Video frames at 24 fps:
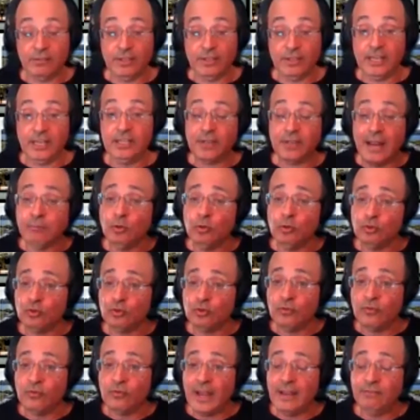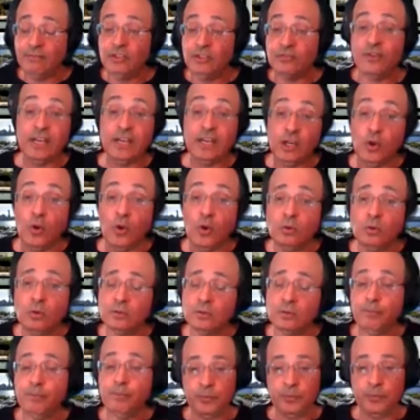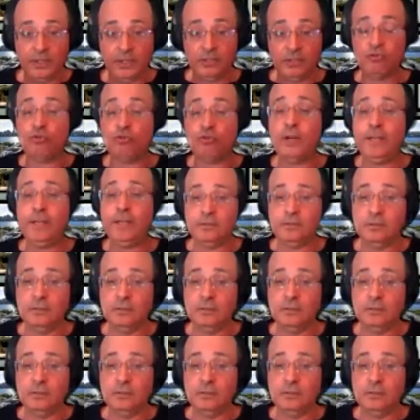And if time to survive is very long, that's great.